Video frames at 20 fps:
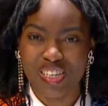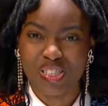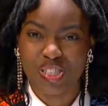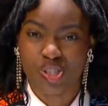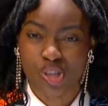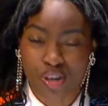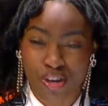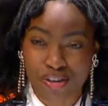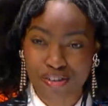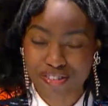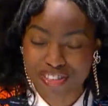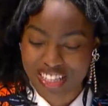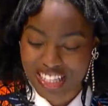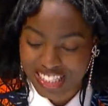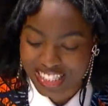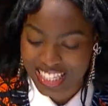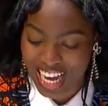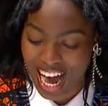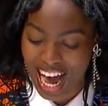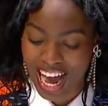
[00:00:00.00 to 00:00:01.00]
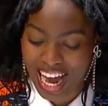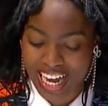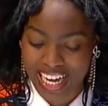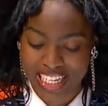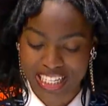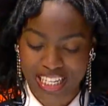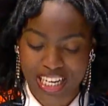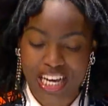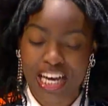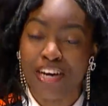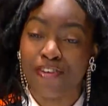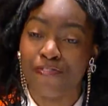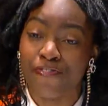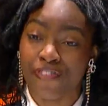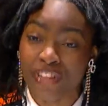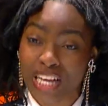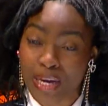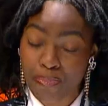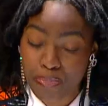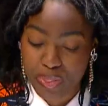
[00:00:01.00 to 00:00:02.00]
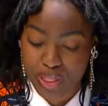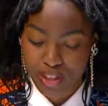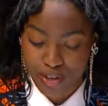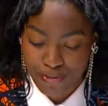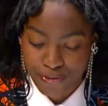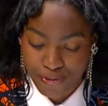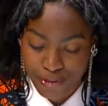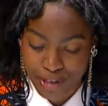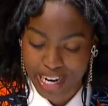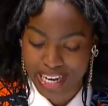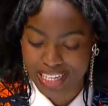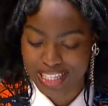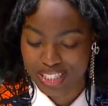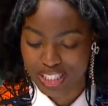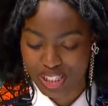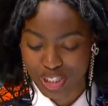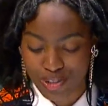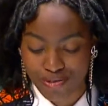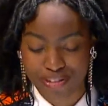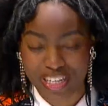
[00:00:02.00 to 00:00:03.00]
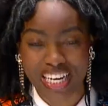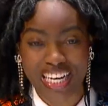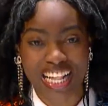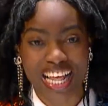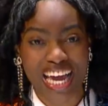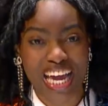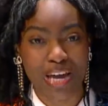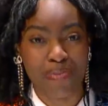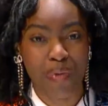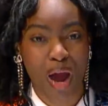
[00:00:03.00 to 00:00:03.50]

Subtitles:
Turn the tide, flip the phrase to reclaim